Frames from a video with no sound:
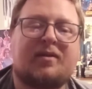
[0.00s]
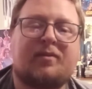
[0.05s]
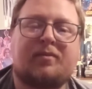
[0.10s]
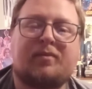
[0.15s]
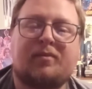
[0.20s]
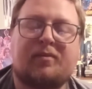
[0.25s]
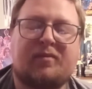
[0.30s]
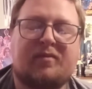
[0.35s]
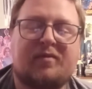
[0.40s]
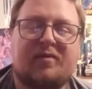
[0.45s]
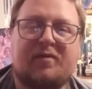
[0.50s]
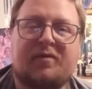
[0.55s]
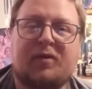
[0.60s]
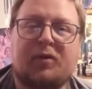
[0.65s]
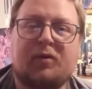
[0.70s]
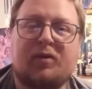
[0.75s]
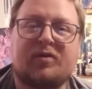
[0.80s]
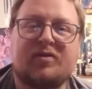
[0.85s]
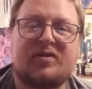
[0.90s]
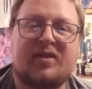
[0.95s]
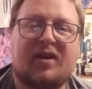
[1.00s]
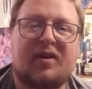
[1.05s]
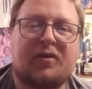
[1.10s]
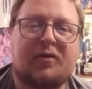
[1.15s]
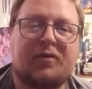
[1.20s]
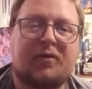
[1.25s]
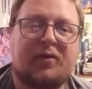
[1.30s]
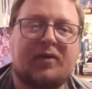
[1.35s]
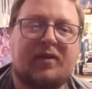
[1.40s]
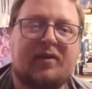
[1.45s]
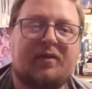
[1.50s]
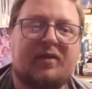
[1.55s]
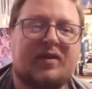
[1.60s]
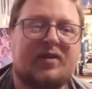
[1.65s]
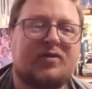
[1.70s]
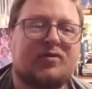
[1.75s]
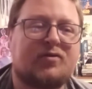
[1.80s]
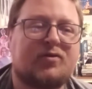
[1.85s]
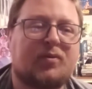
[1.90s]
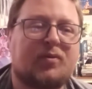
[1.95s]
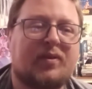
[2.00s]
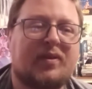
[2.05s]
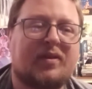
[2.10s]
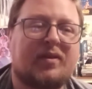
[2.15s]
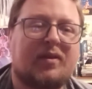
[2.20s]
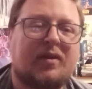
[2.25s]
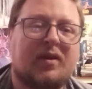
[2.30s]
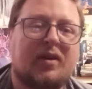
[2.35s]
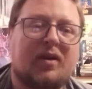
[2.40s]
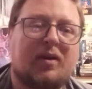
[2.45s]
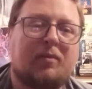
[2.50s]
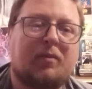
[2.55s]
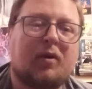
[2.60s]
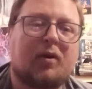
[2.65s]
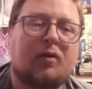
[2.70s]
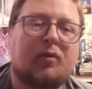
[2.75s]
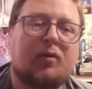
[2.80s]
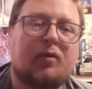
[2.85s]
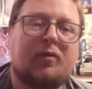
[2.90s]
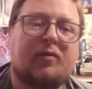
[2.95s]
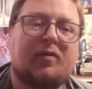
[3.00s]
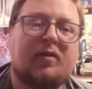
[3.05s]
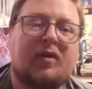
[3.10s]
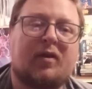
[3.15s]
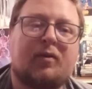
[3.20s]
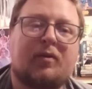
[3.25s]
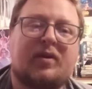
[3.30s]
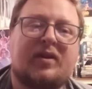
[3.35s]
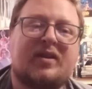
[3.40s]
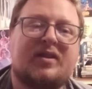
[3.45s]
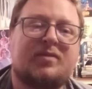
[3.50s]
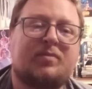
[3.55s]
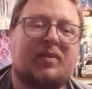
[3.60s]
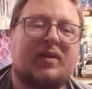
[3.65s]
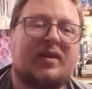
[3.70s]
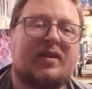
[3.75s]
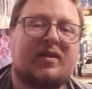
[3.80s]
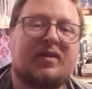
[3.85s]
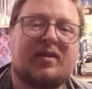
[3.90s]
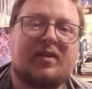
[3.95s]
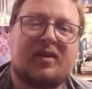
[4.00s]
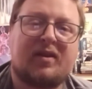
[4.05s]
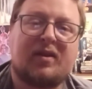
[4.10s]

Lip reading: him a few years later for the Avengers with Mark Ruffalo, and he's been